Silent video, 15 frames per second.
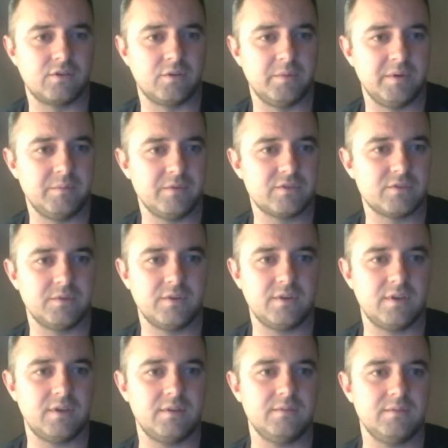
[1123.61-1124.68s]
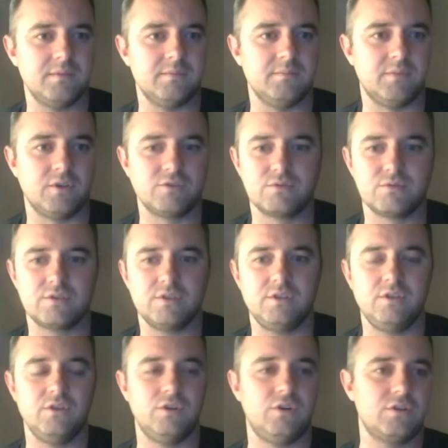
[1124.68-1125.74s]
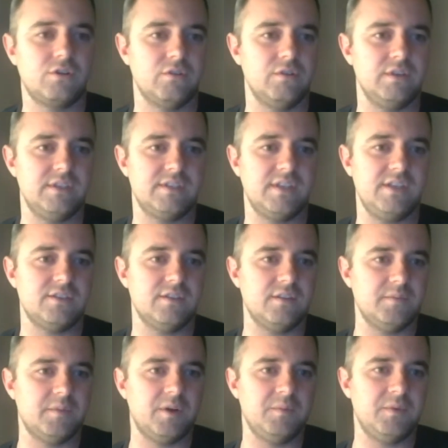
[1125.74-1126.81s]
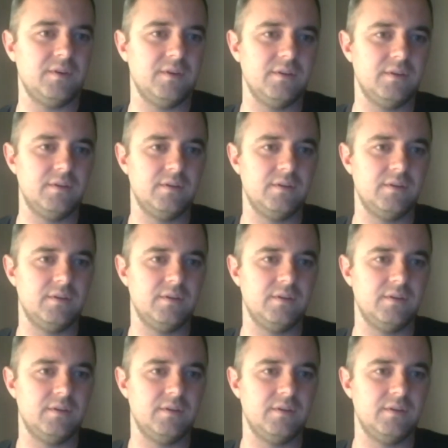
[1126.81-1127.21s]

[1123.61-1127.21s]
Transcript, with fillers: come in with some of the modules that you're currently teaching at the moment?